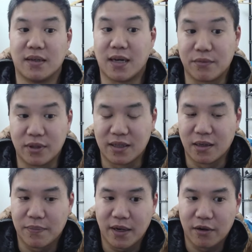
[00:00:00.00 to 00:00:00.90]
not really in
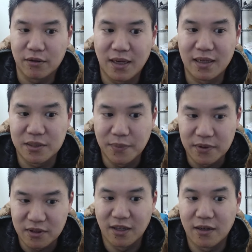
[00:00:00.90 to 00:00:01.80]
apparel, I
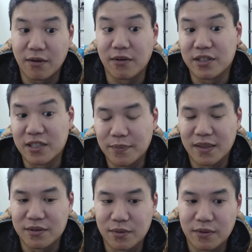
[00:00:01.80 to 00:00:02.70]
experienced a lot of hardship
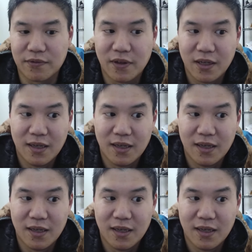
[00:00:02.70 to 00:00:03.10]
and sort of,